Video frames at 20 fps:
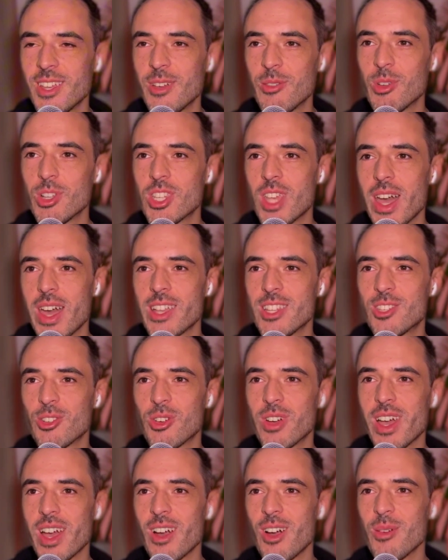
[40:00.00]
I enjoy.
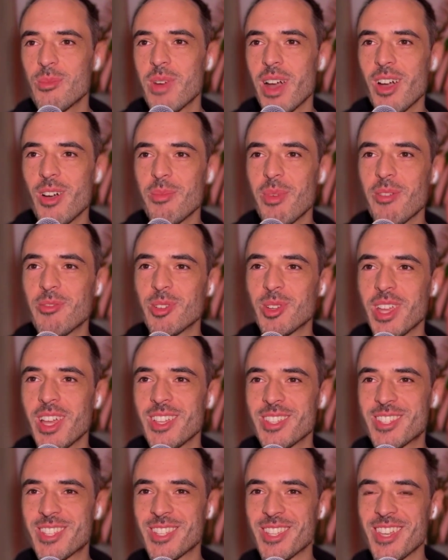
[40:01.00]
I hope everyone
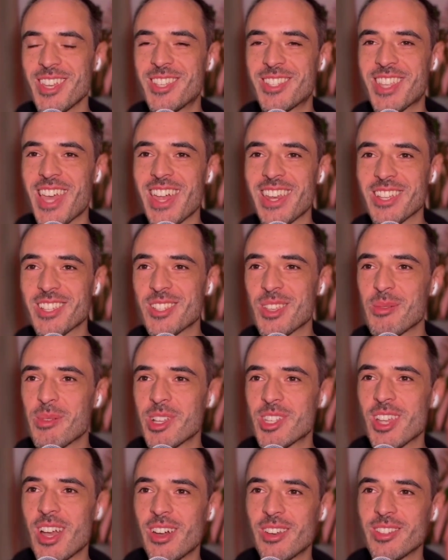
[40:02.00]
else is getting so
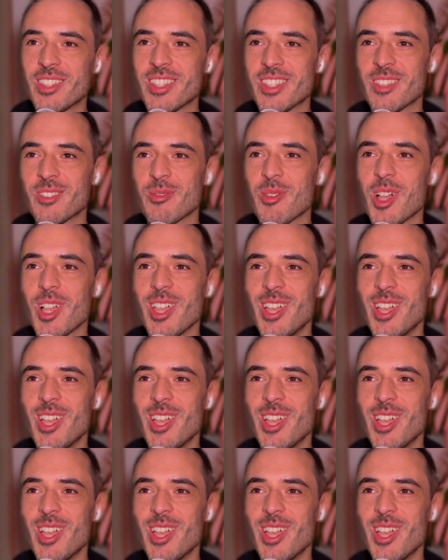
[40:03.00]
much out of this as well.